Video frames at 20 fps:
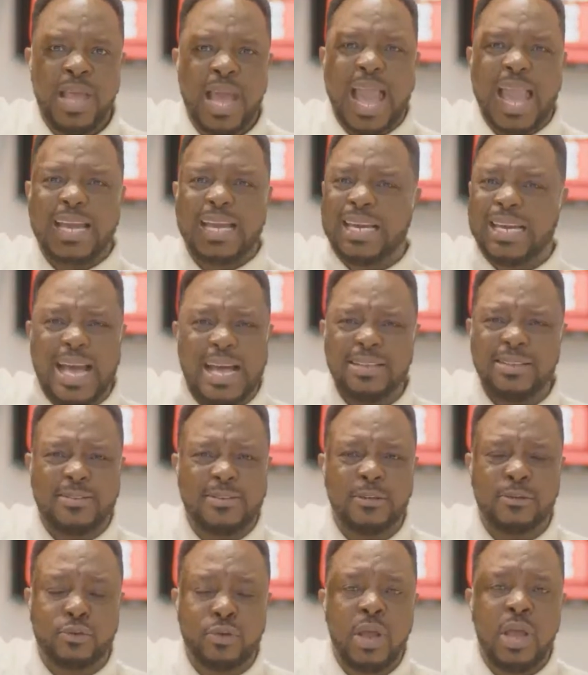I
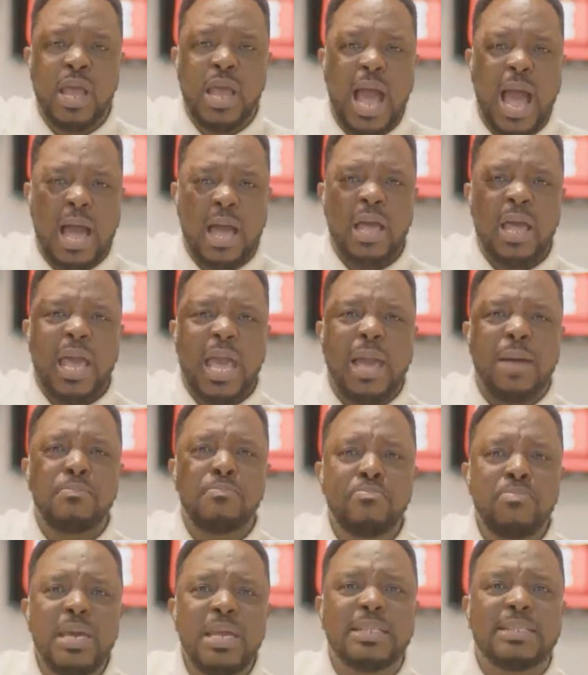cancel. A
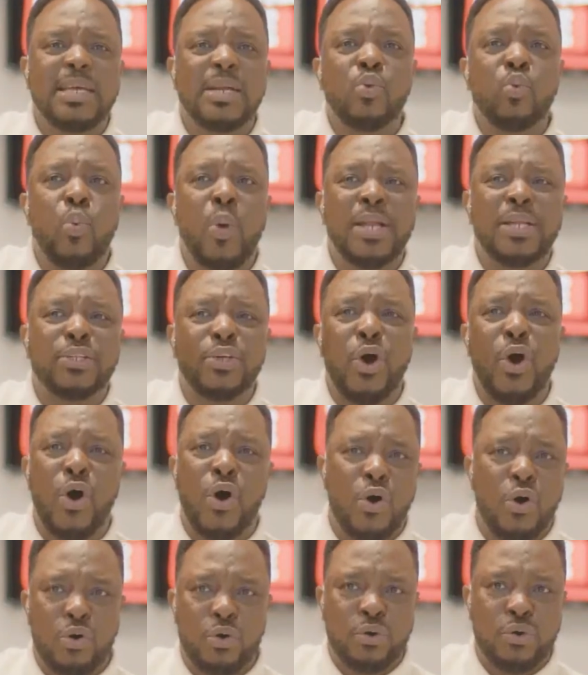meeting went
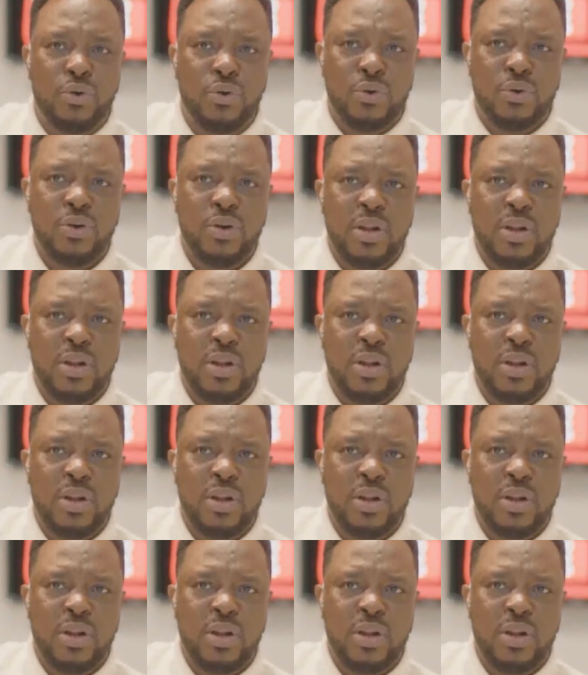on